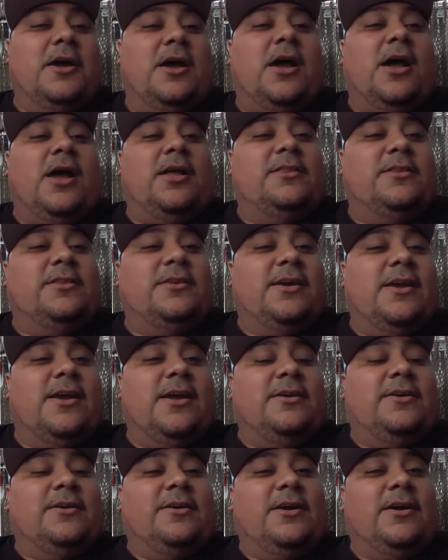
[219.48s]
at the
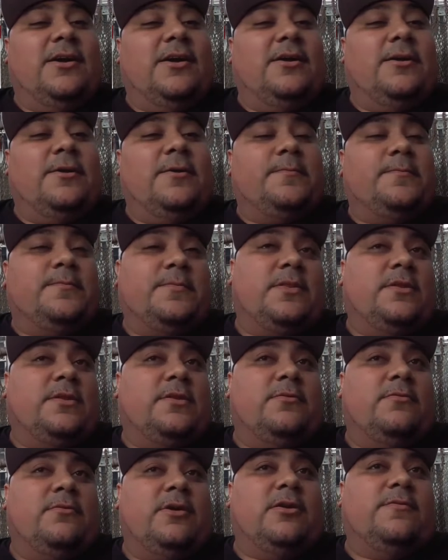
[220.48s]
end,
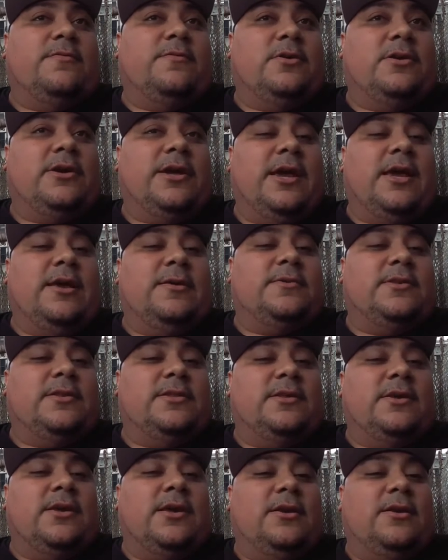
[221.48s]
one of our games
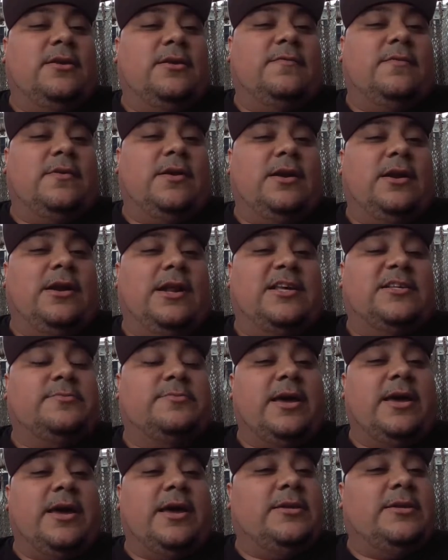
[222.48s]
at the end of last
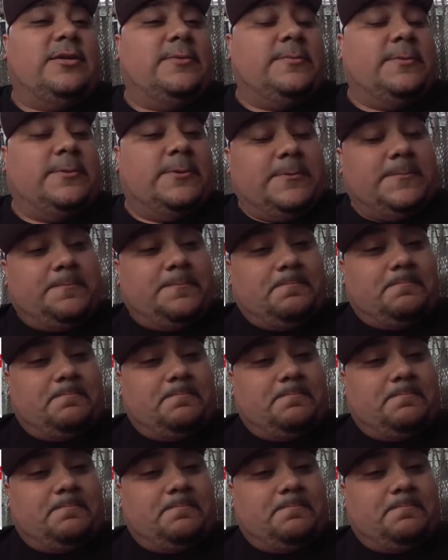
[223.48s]
Madden, but